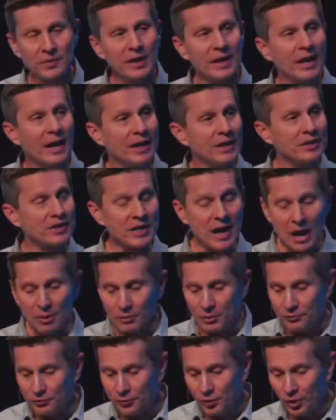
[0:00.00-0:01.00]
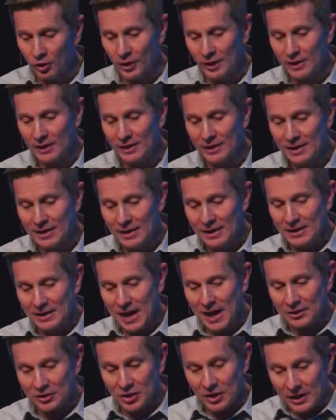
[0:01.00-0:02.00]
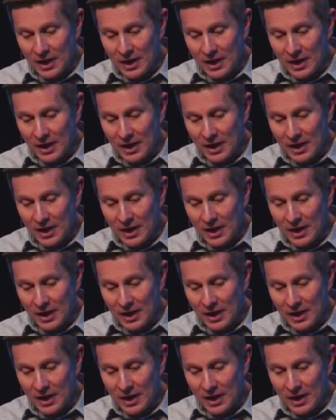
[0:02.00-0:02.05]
And he's not referring not to